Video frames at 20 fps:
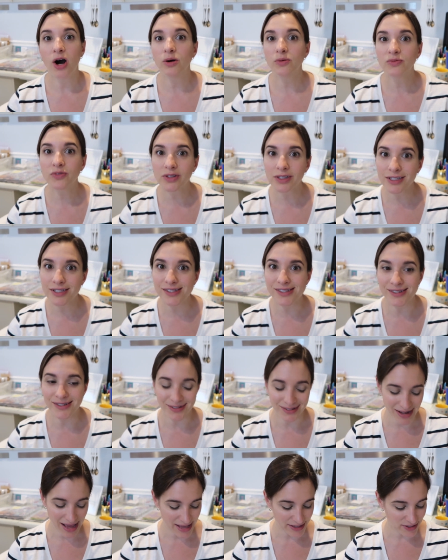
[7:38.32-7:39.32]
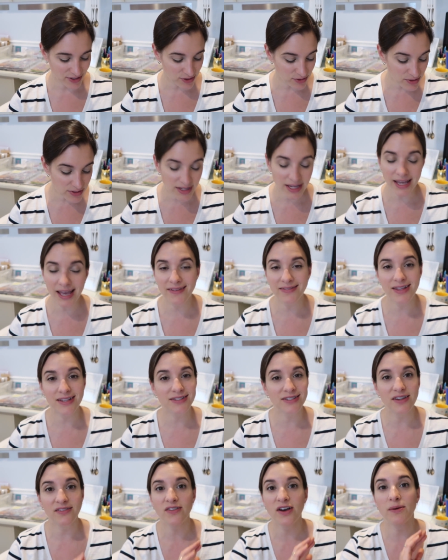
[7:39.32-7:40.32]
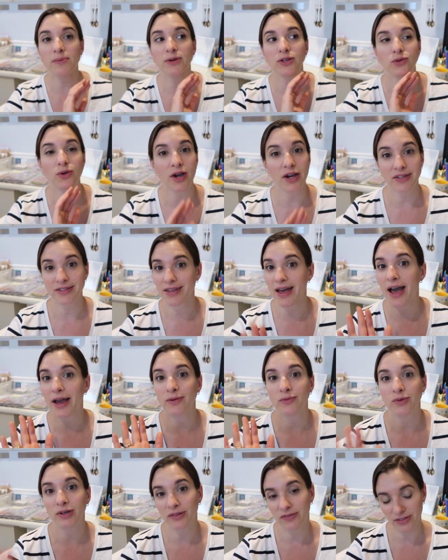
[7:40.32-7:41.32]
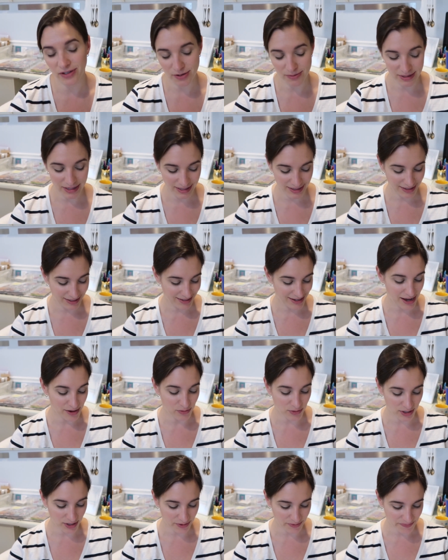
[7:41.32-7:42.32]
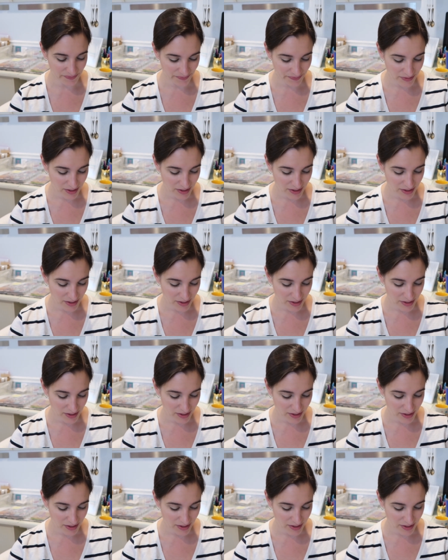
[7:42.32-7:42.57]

hopefully soon. As soon as I have that stuff up, you guys, I will film it. I will.